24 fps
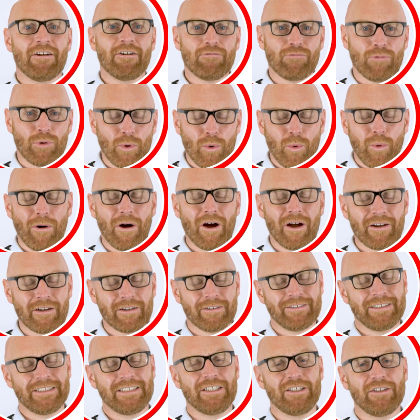
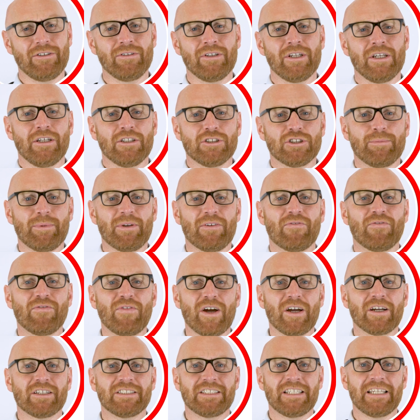requiring you to be
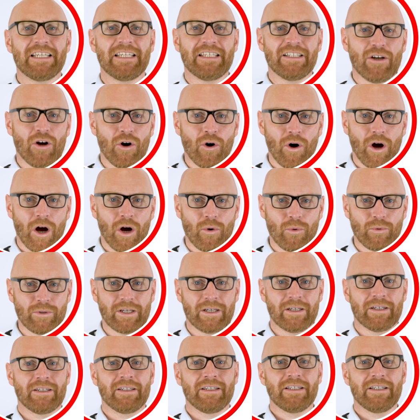13 or older?